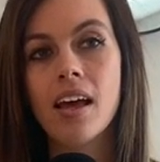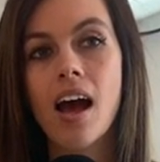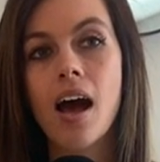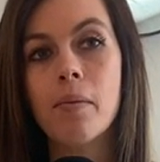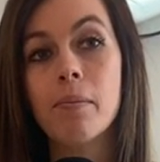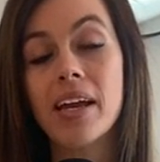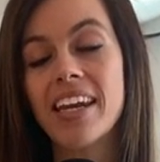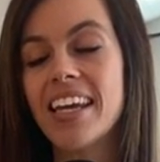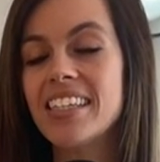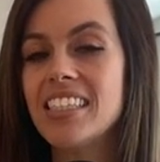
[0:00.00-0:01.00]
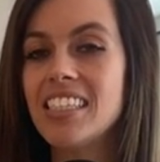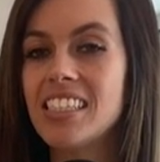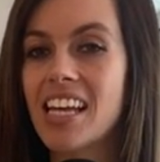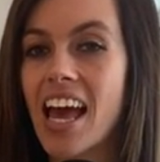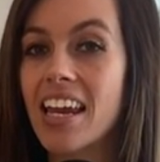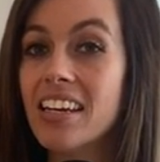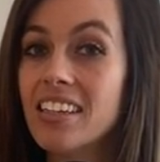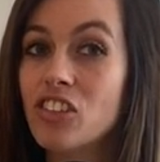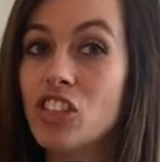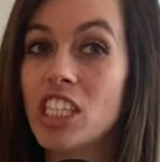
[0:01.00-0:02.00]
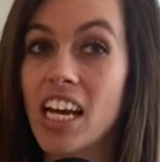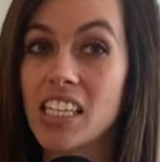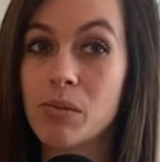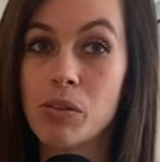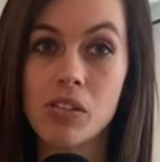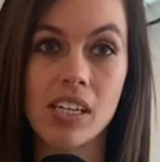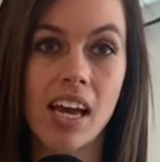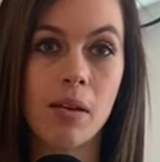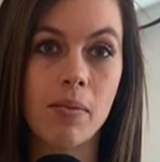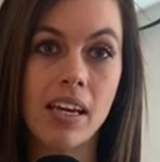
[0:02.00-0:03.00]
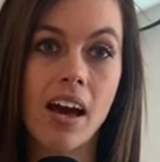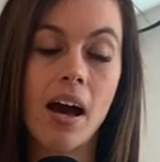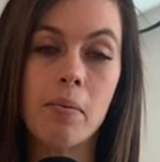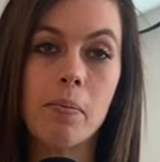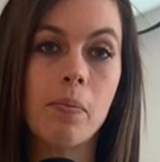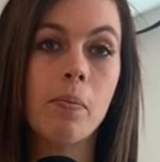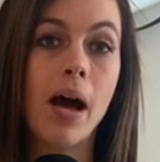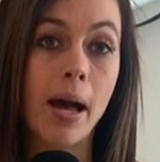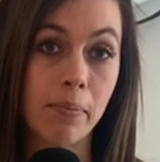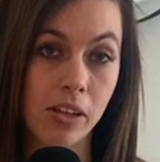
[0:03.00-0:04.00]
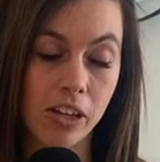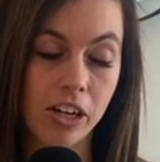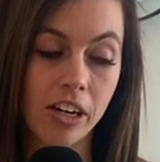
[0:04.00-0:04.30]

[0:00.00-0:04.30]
Um, by 1910, jazz music had become popular,